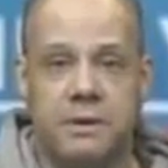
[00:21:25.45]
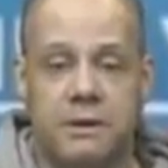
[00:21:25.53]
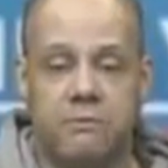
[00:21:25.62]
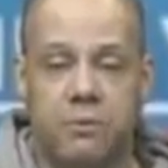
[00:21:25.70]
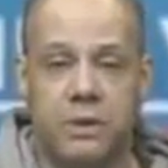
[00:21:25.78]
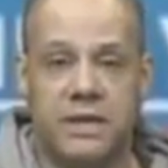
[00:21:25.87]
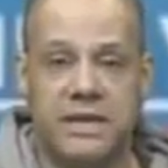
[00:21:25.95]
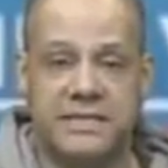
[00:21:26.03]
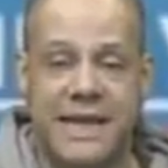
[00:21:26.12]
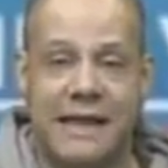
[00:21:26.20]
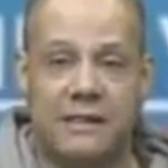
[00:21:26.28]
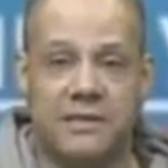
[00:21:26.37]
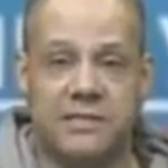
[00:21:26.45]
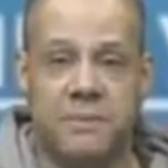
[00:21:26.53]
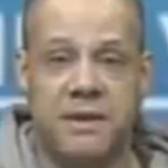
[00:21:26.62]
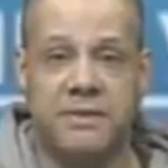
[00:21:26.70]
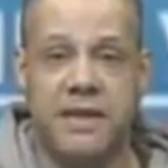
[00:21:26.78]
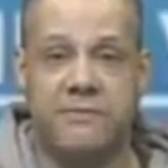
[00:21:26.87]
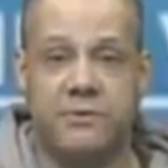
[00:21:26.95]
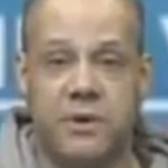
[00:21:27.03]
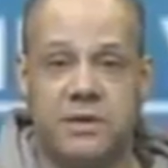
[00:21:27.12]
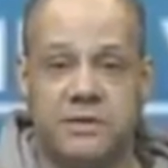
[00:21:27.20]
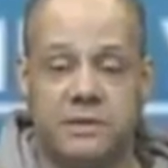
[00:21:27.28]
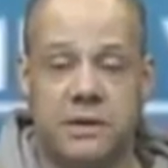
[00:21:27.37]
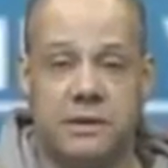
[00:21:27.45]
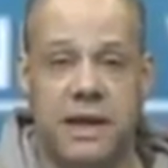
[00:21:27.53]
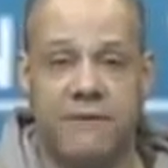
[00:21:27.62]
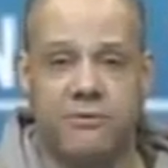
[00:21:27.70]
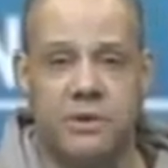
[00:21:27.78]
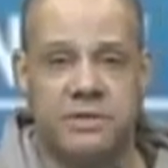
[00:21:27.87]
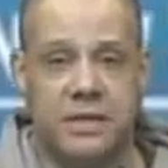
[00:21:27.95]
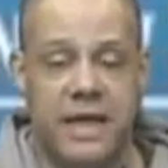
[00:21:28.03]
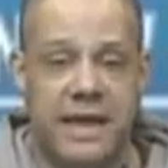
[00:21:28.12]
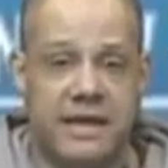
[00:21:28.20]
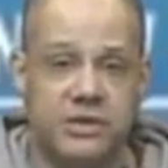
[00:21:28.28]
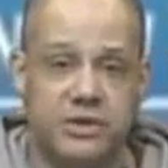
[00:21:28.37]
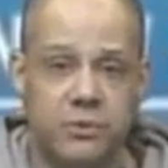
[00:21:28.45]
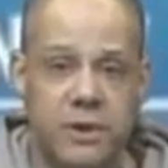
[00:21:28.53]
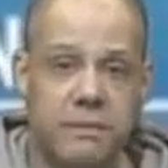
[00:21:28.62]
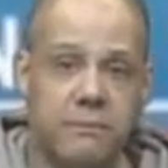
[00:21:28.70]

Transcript: release Alex Smith after his leg injury.